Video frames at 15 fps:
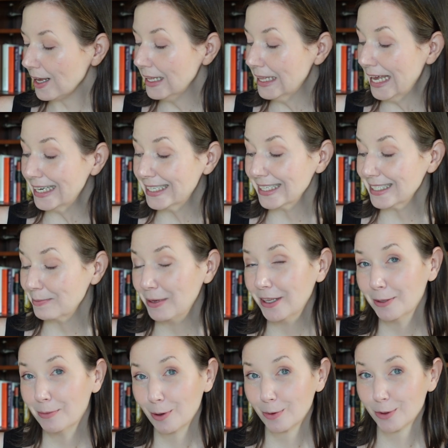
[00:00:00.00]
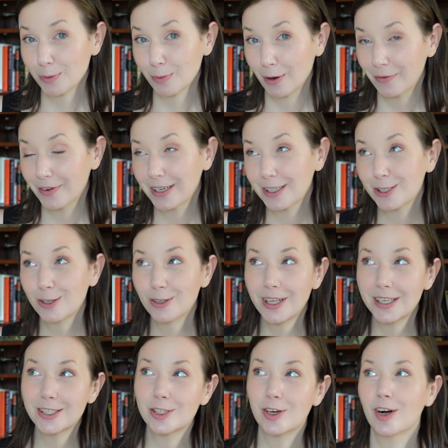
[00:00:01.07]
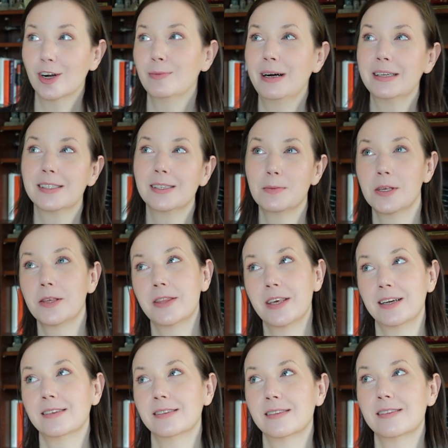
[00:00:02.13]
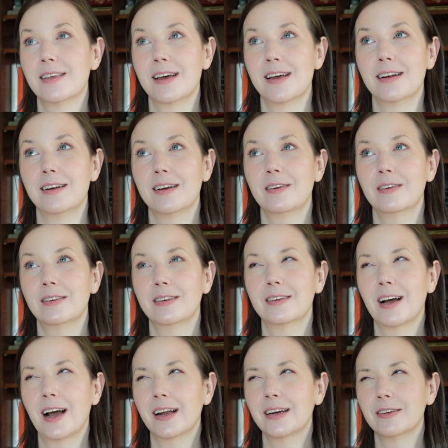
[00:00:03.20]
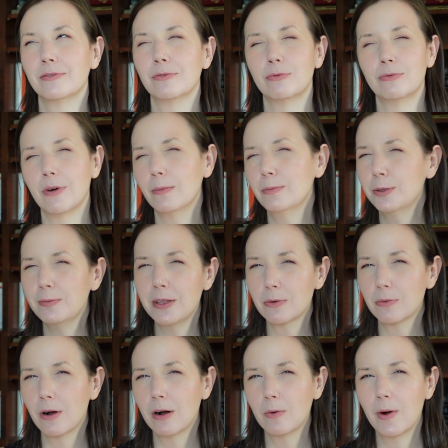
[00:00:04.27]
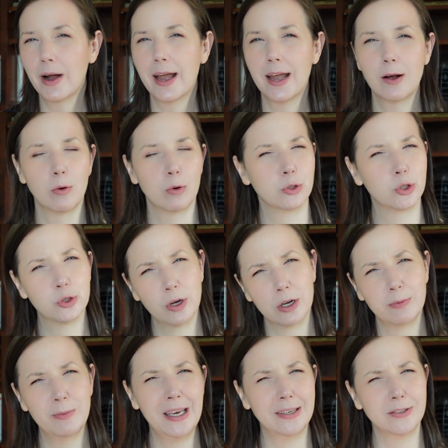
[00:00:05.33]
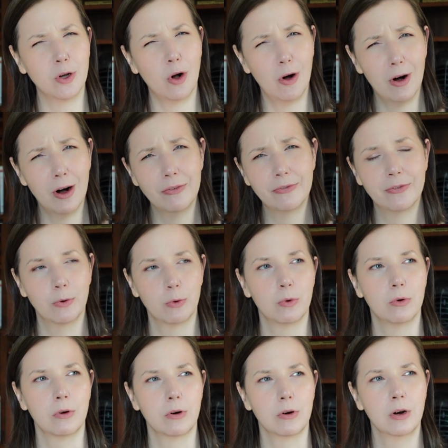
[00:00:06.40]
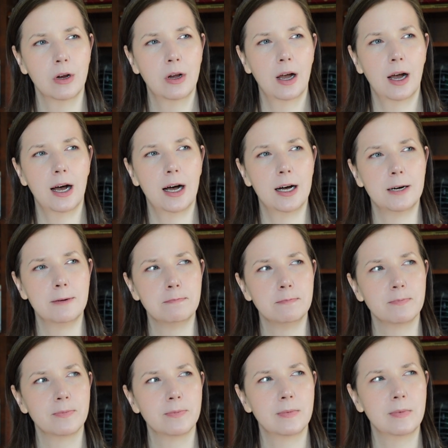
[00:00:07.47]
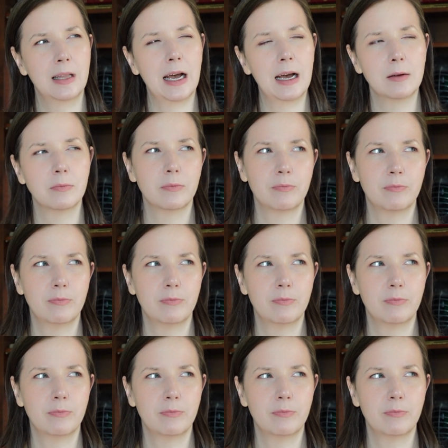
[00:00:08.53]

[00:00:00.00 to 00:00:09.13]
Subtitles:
That doesn't mean the book was perfect, so let's talk about some of the things that kind of rubbed me the wrong way or struck me as off or not